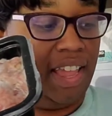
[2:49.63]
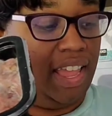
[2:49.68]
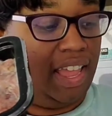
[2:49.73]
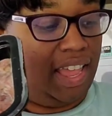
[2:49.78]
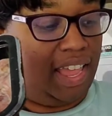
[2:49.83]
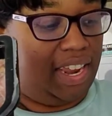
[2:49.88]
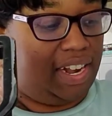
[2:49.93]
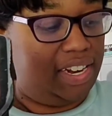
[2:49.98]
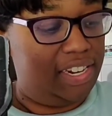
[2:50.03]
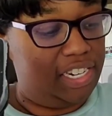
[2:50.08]

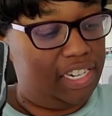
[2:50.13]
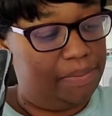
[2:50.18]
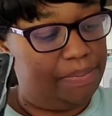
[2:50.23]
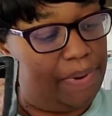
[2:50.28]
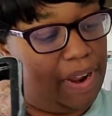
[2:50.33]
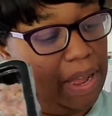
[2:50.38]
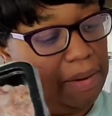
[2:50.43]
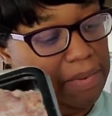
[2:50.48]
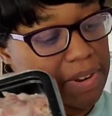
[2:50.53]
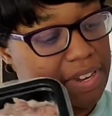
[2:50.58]
and this just
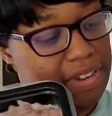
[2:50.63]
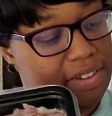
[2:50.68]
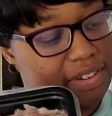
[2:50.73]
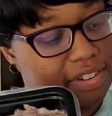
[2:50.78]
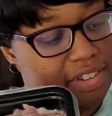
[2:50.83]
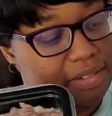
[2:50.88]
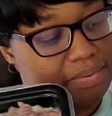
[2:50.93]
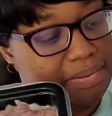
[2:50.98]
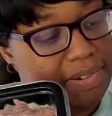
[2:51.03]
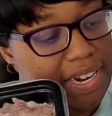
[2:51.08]
probably
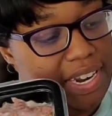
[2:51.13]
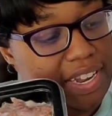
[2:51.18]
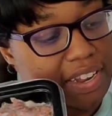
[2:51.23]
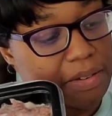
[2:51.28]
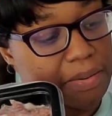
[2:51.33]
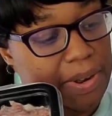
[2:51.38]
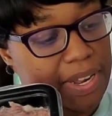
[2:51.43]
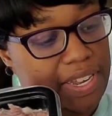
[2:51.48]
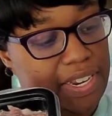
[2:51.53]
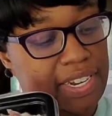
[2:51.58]
cooks pretty
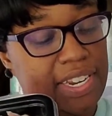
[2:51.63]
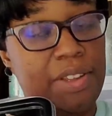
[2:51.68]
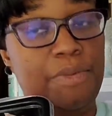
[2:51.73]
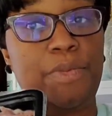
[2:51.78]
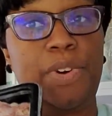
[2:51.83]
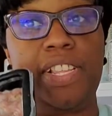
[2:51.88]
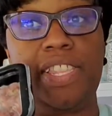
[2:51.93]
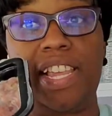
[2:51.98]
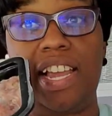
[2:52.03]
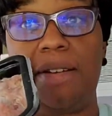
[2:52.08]
quickly.
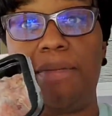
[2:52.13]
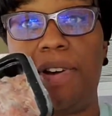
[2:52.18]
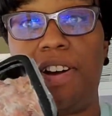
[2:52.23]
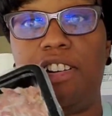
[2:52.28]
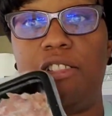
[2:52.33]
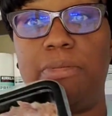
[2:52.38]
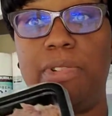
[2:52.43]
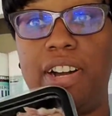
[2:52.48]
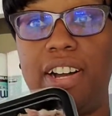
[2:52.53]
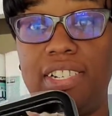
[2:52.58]
One thing
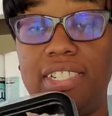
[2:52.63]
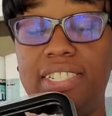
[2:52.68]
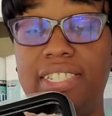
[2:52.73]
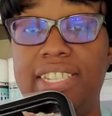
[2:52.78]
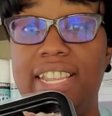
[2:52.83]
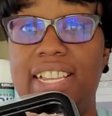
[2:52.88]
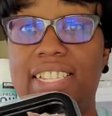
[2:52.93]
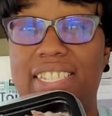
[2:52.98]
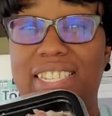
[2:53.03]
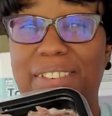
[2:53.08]
about Omaha
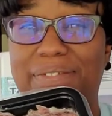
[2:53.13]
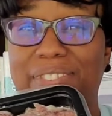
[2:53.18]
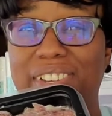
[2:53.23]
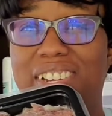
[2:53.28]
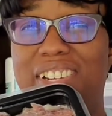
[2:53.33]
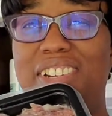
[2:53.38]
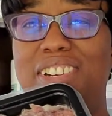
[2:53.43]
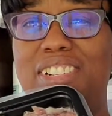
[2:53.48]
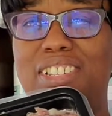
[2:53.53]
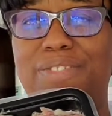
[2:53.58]
Steak stuff,
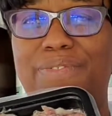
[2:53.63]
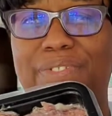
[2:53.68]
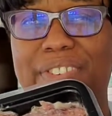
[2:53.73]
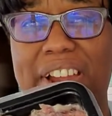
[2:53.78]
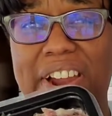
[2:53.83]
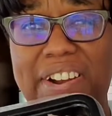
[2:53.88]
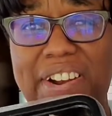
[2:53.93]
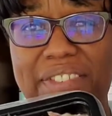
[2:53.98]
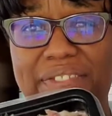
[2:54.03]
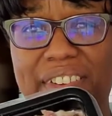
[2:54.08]
it cooks
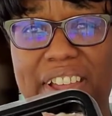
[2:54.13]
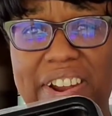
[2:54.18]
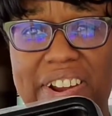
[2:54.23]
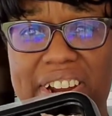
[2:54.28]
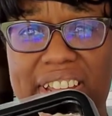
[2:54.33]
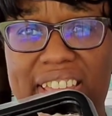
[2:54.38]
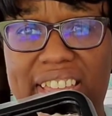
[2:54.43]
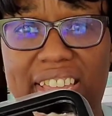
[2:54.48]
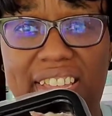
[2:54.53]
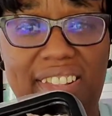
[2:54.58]
very
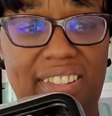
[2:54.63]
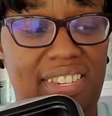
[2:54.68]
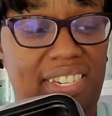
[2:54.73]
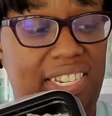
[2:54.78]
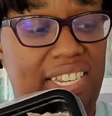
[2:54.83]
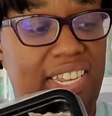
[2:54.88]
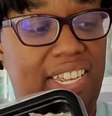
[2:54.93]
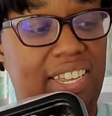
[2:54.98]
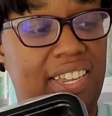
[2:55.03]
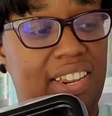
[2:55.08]
very
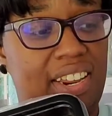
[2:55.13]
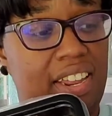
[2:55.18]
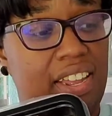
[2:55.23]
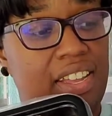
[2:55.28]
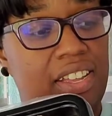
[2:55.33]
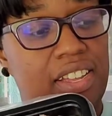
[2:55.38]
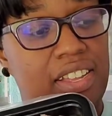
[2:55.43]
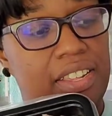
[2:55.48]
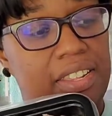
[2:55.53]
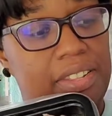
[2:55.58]
easily.
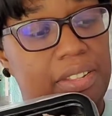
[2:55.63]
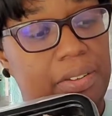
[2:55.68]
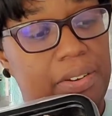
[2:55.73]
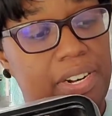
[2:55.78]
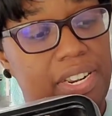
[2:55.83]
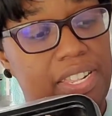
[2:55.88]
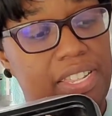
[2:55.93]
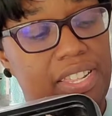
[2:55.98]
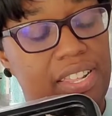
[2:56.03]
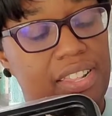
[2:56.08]
So
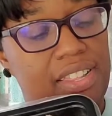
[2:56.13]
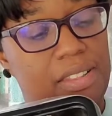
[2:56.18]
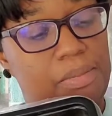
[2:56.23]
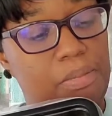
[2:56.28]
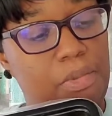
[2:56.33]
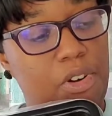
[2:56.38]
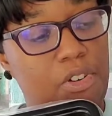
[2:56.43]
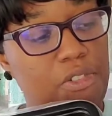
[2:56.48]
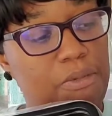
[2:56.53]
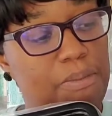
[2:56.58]
this is
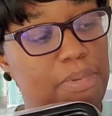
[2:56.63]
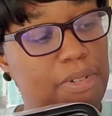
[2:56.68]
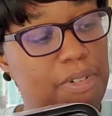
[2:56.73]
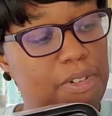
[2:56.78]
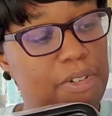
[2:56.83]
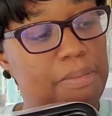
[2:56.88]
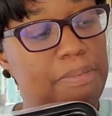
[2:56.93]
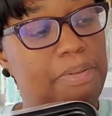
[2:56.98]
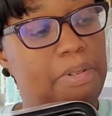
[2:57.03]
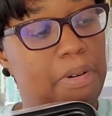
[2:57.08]
smoked
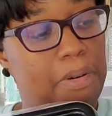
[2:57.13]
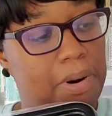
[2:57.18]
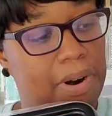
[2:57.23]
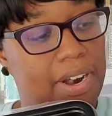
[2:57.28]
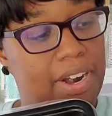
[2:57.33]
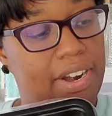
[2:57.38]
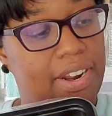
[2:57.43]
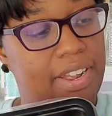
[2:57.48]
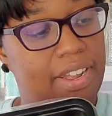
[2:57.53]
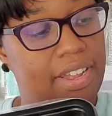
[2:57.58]
pulled
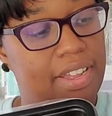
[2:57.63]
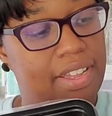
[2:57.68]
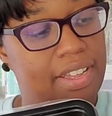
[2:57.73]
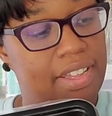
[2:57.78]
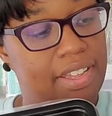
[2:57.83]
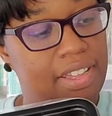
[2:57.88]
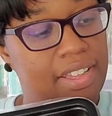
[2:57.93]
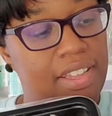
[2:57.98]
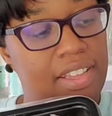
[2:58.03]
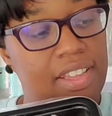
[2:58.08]
pork.
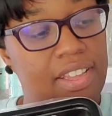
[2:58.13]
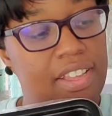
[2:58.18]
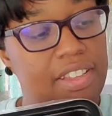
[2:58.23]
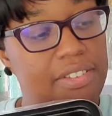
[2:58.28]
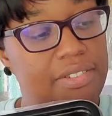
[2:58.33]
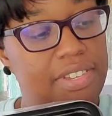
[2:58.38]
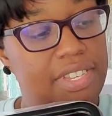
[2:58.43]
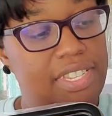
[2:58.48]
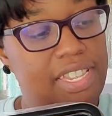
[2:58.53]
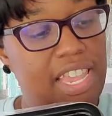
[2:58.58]

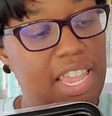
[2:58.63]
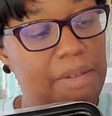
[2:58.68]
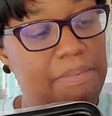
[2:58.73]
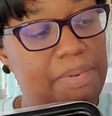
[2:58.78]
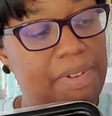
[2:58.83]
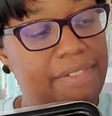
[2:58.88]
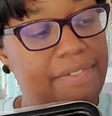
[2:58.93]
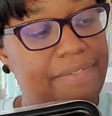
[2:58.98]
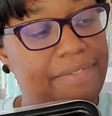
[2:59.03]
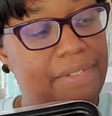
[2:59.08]
You just
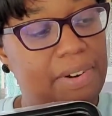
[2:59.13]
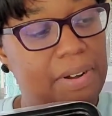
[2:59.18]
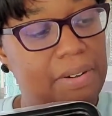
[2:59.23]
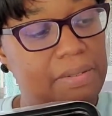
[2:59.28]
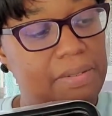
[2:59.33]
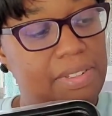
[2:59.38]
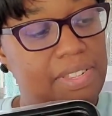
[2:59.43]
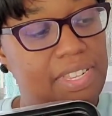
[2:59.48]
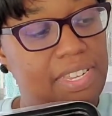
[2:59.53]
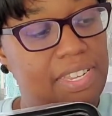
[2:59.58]
keep it
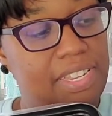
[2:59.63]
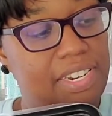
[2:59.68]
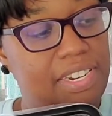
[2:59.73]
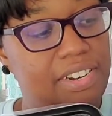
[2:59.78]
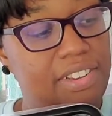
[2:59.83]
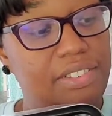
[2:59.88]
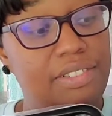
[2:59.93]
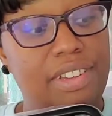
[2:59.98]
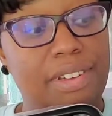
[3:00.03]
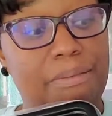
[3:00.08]

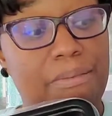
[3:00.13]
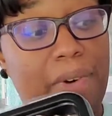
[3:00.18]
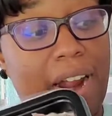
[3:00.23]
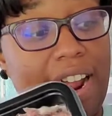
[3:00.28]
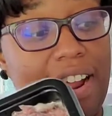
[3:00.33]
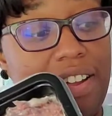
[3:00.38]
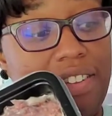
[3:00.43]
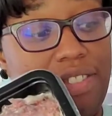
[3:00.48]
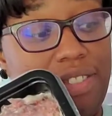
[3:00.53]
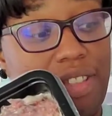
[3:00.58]
frozen. You can
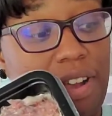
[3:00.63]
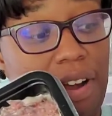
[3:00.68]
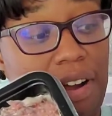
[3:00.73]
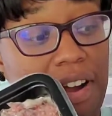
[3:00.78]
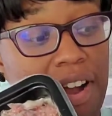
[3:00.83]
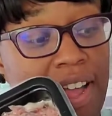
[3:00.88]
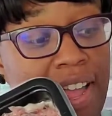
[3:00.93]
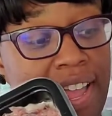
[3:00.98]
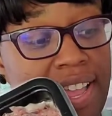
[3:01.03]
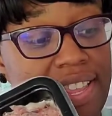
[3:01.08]
micro
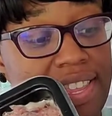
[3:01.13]
thaw it